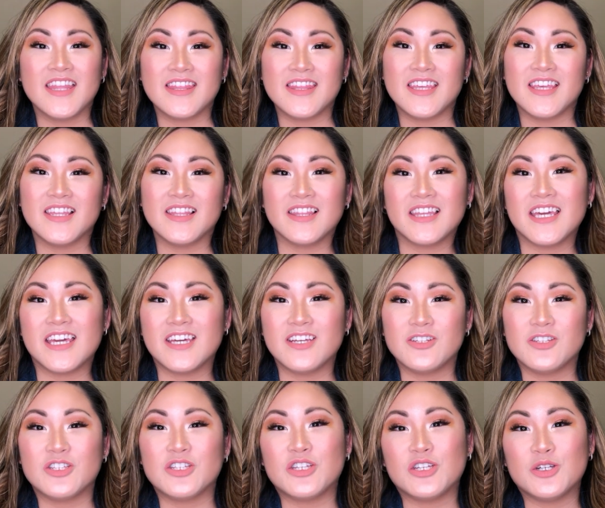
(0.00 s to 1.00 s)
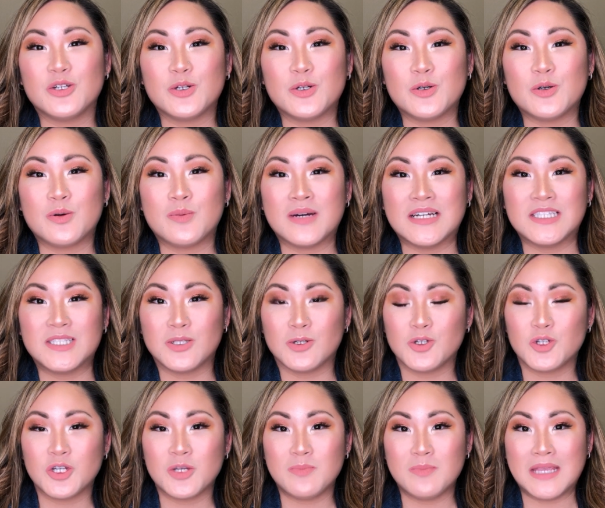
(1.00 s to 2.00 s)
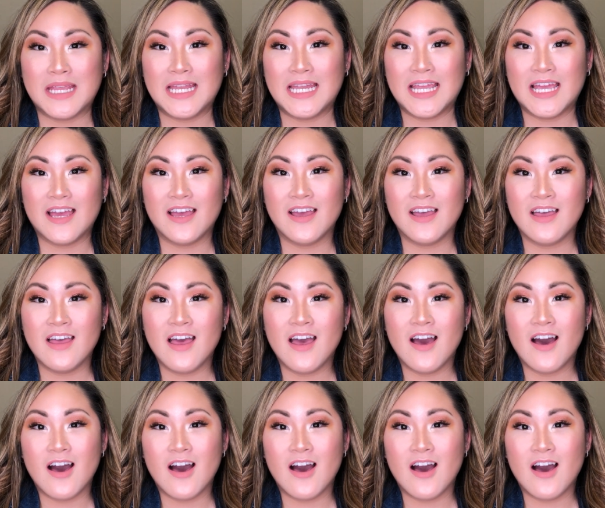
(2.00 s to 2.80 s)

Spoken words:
the link to my social media,